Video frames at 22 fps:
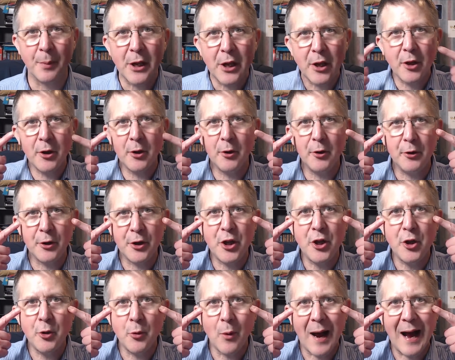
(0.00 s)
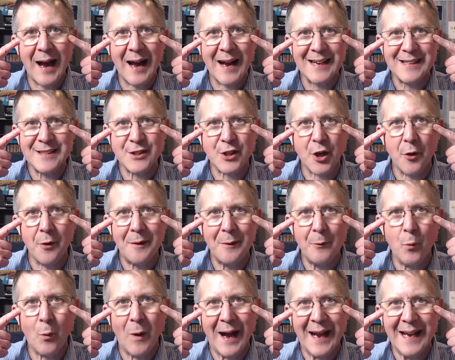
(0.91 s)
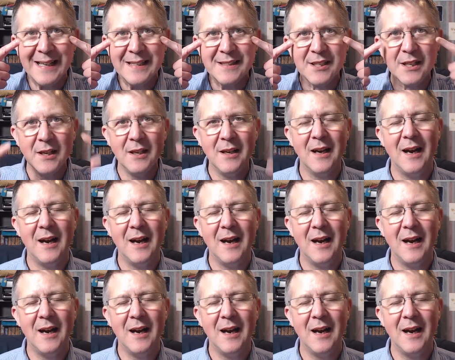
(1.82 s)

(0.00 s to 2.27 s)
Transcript: Q, Q eyes going white.